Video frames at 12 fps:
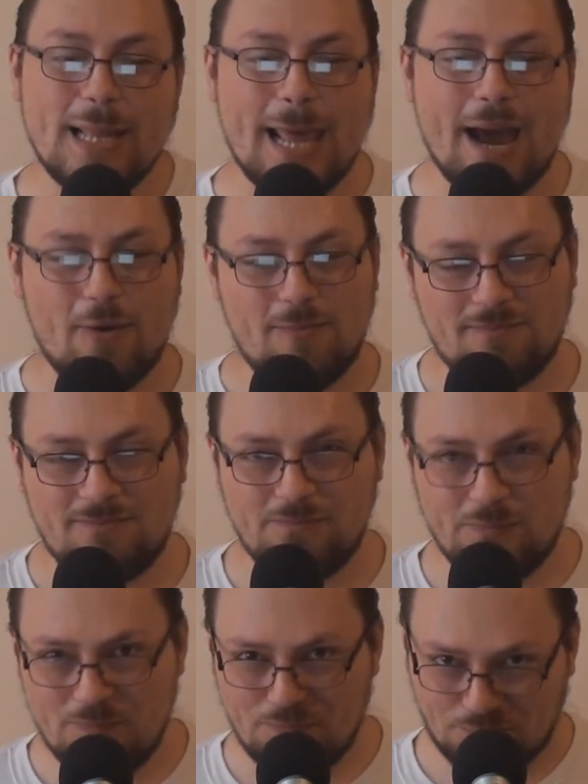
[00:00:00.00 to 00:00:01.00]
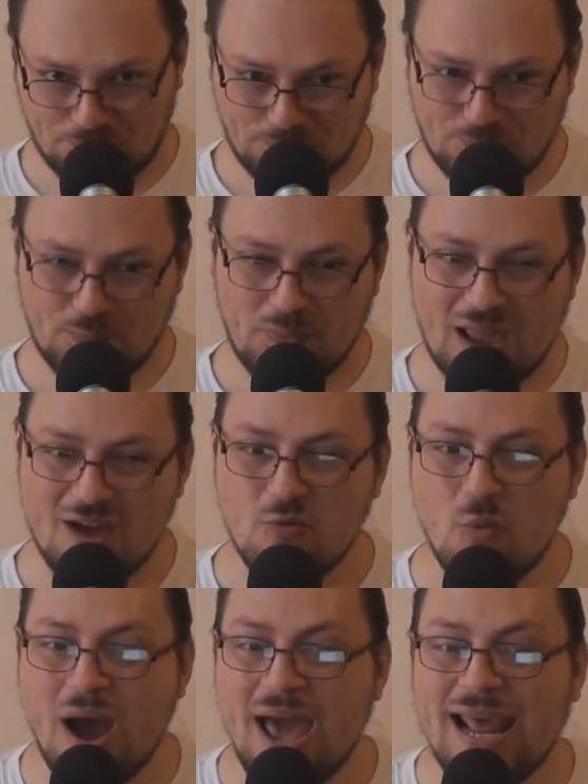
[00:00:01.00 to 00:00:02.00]
Now,
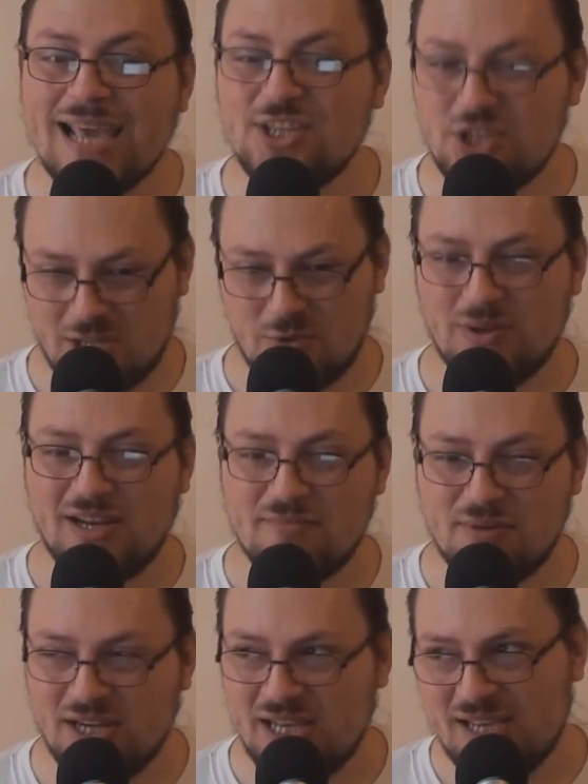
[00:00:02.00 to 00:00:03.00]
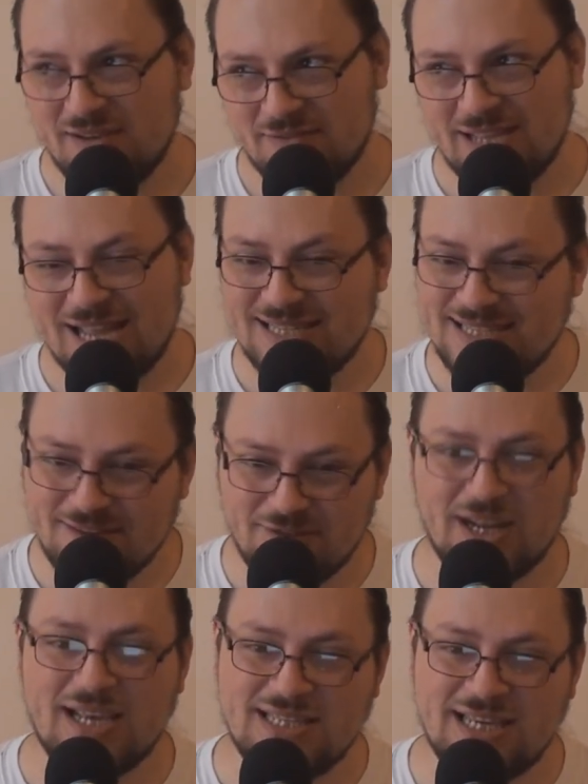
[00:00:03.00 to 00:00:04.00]
while I genuinely believe that
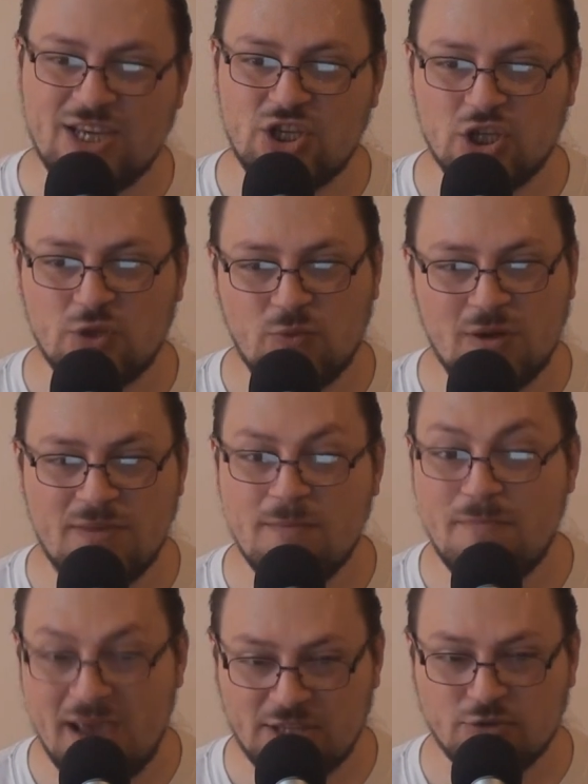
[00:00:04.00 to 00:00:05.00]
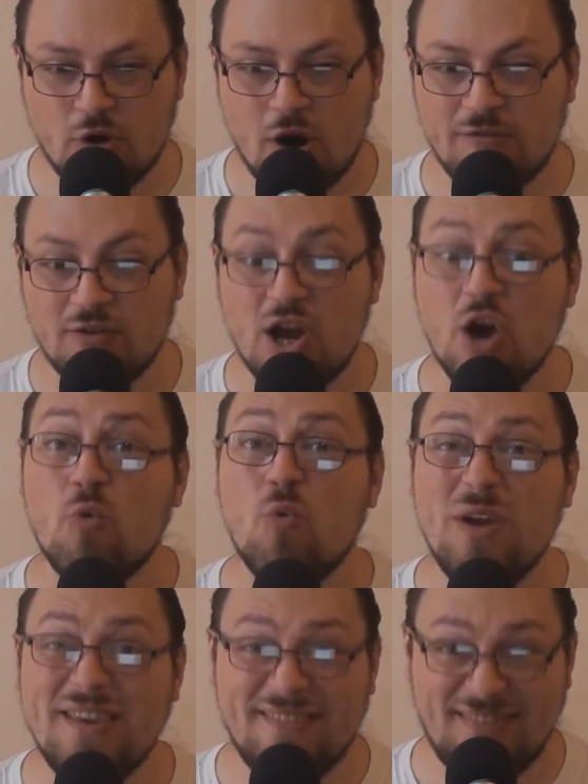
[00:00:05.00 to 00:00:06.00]
civilization will be better off
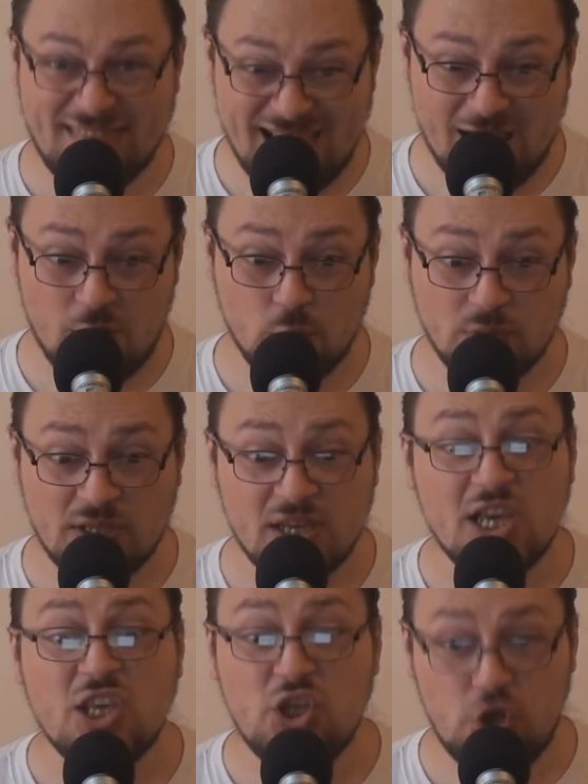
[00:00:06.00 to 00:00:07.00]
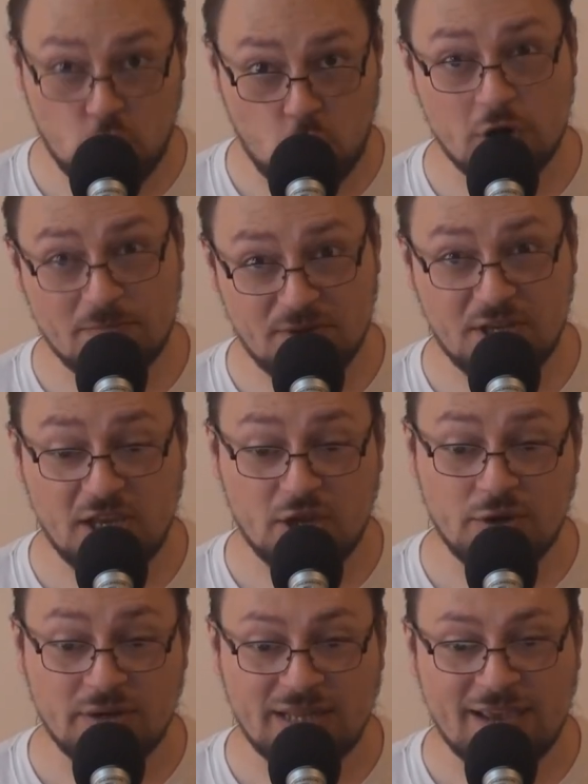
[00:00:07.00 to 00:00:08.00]
without your
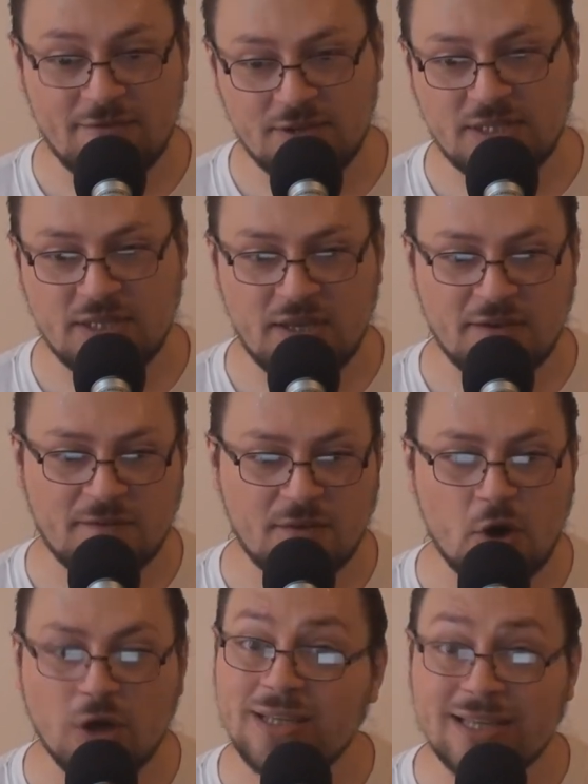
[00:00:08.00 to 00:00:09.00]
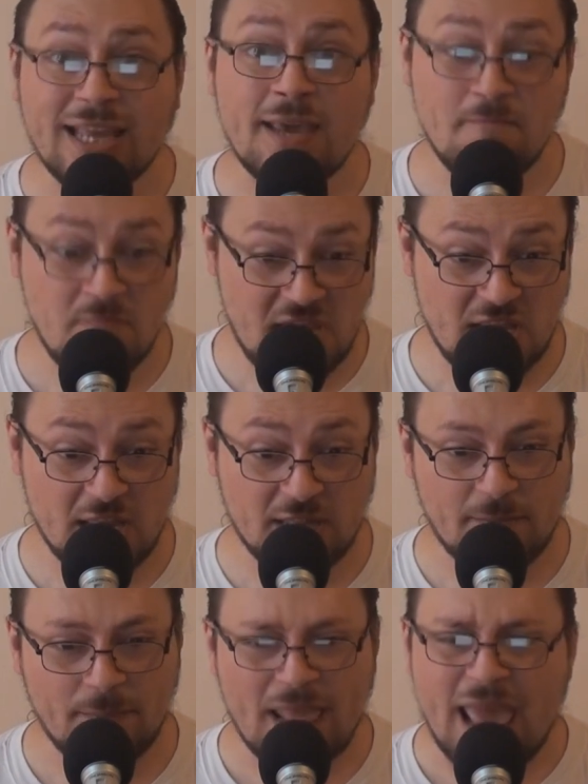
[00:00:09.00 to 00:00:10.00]
particular diversity of thought, and I mean
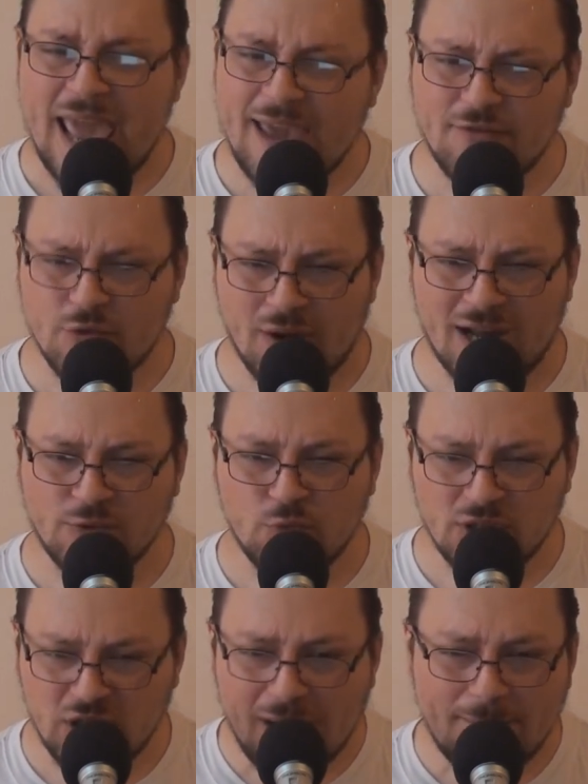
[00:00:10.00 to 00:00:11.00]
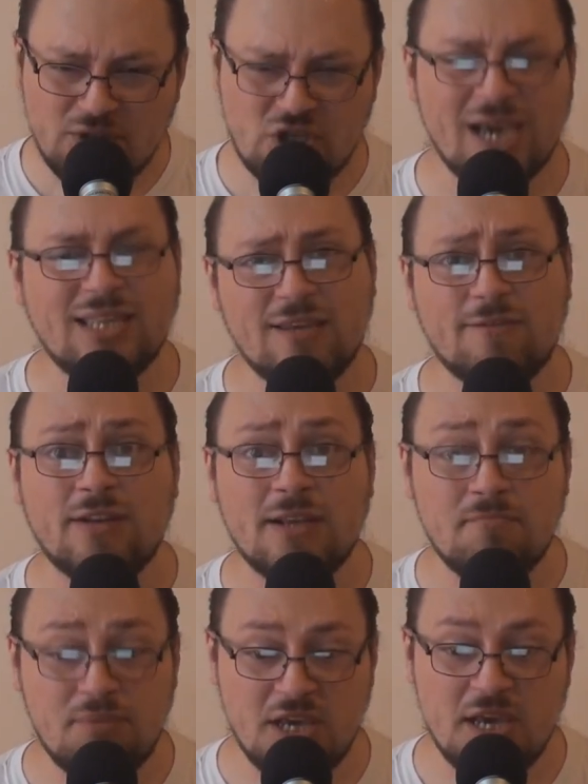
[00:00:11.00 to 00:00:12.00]
it, everyone would
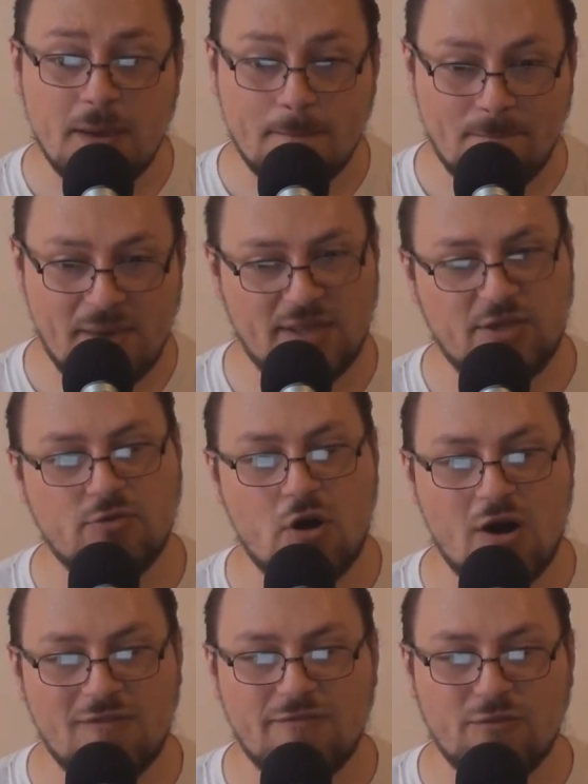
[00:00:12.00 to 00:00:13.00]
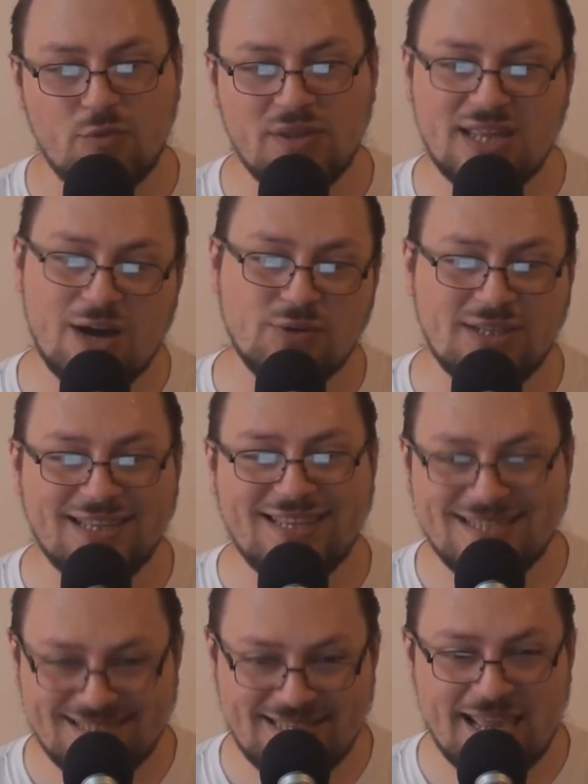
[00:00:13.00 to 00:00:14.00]
objectively be better off without the
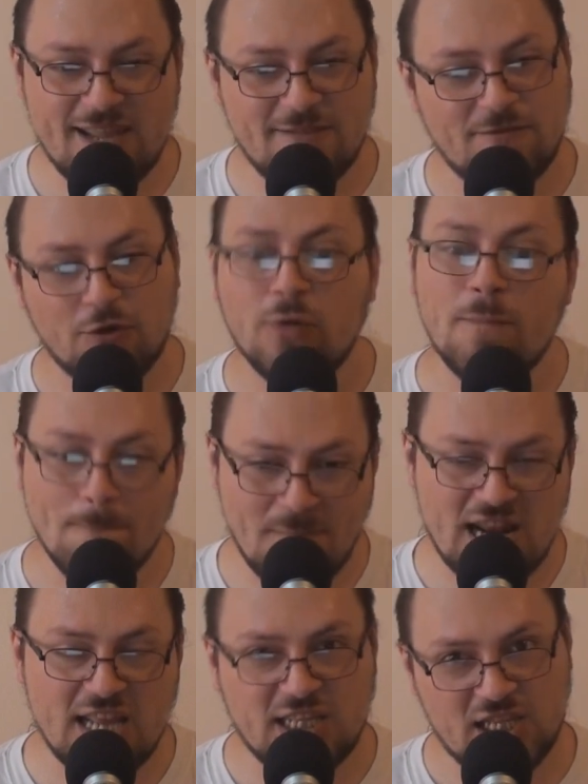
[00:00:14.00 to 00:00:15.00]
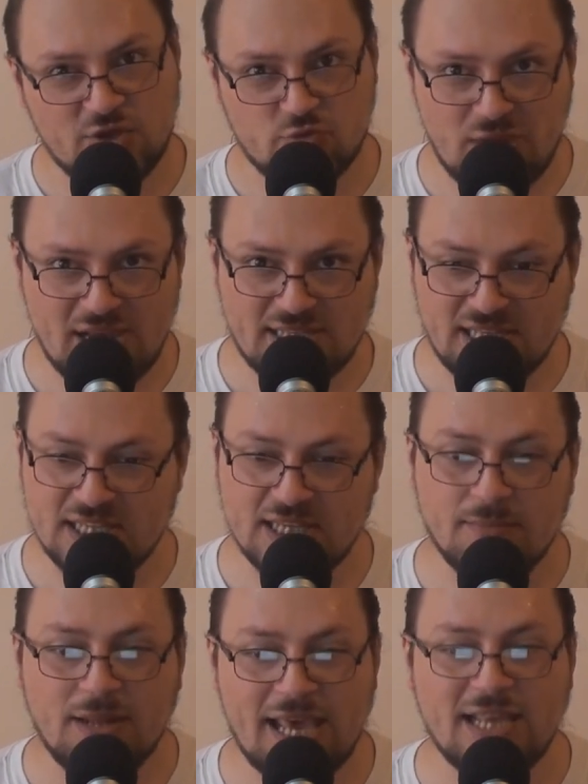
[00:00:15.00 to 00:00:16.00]
disdainful militant
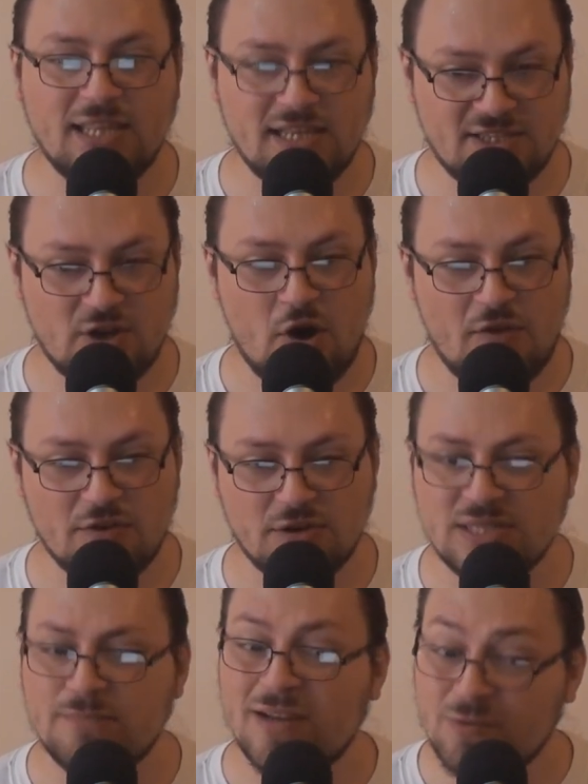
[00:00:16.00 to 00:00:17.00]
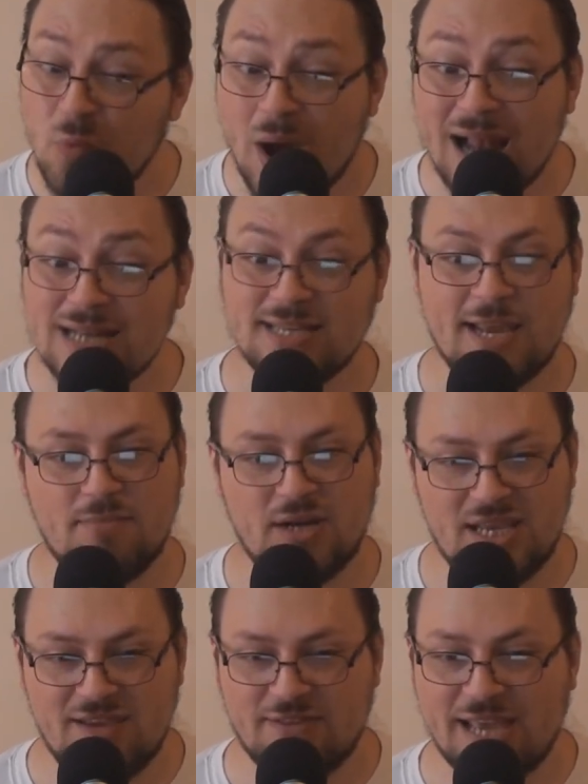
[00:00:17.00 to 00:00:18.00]
racism like these authors. But whilst I
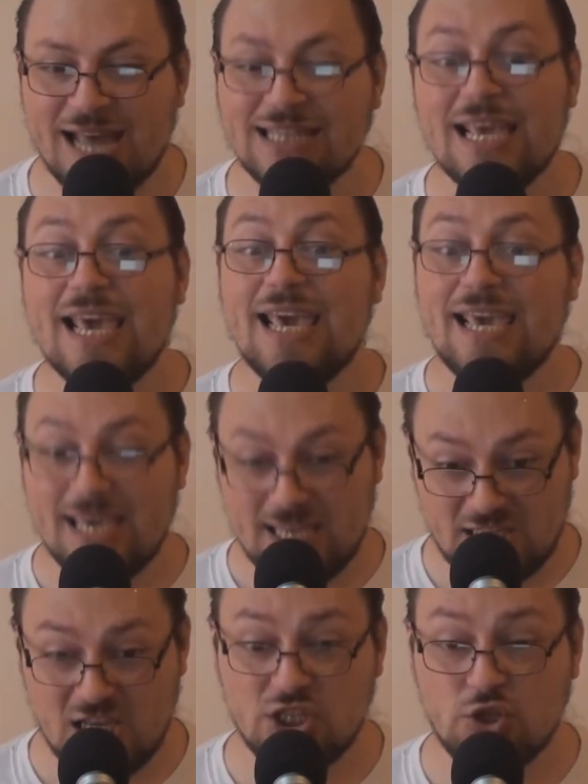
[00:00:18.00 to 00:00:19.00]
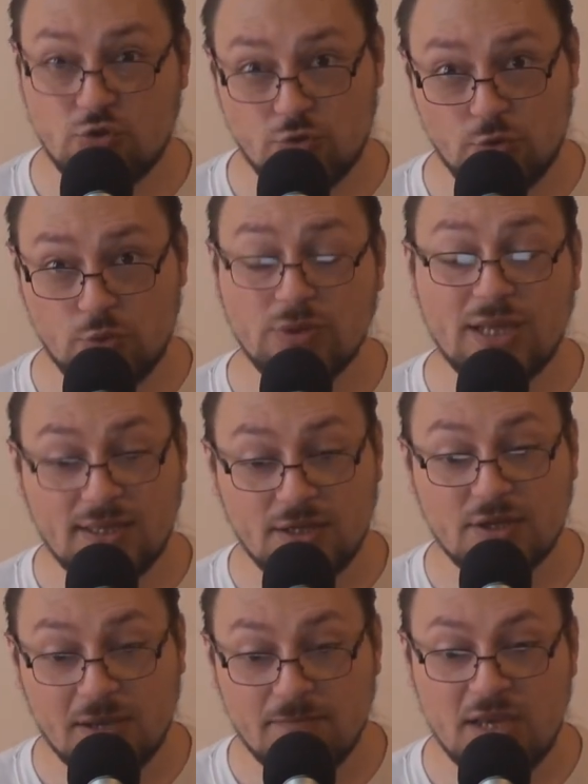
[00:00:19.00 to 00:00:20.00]
believe that, it is true that
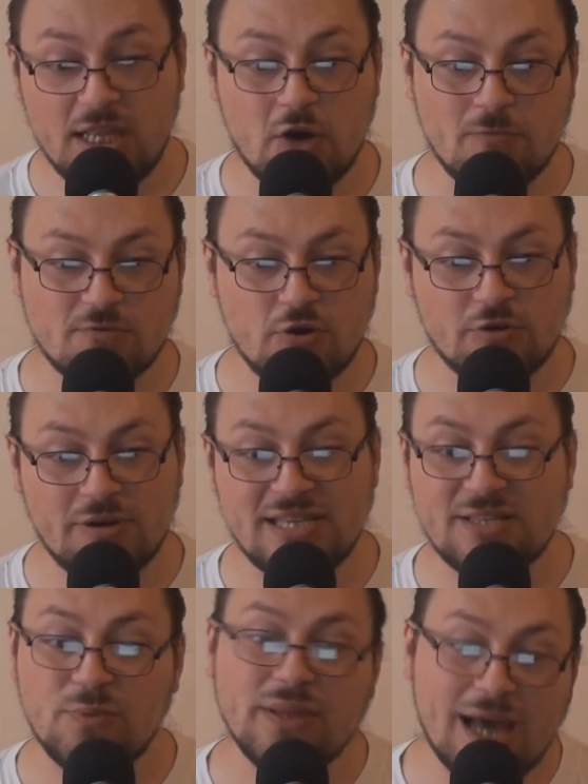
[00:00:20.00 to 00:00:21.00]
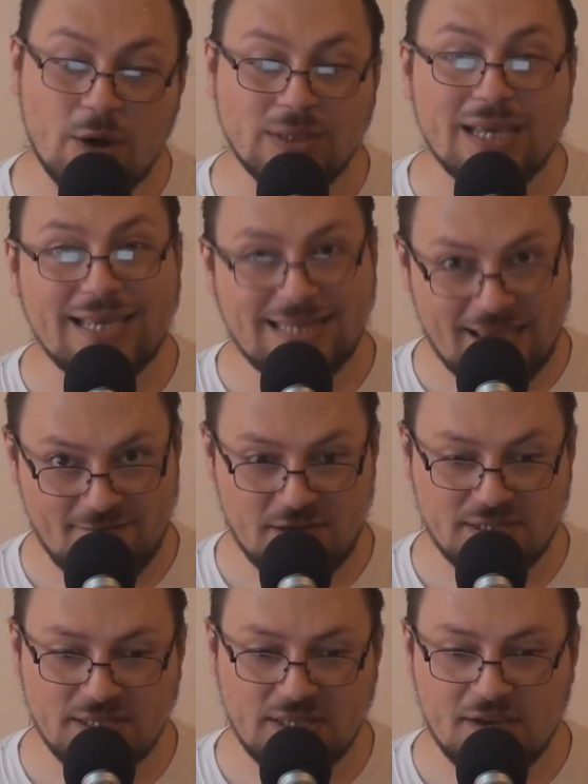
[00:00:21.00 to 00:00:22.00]
there can be no progress without
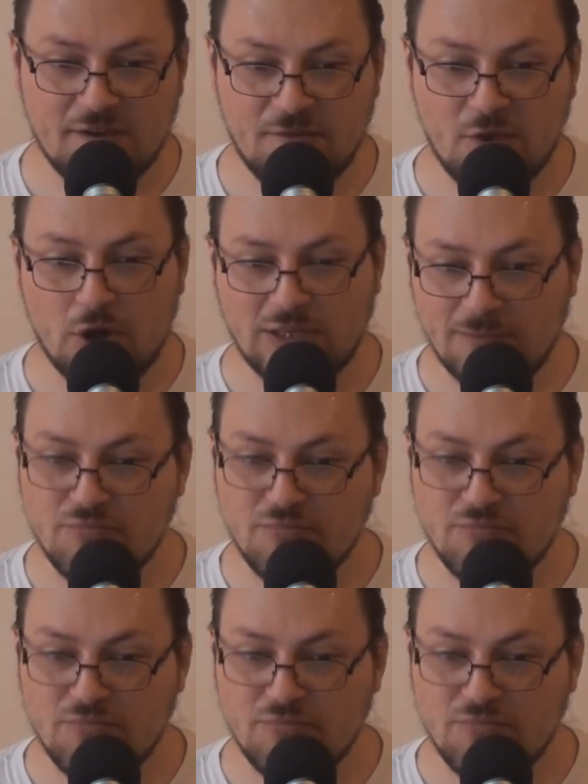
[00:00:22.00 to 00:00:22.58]
diversity of thought.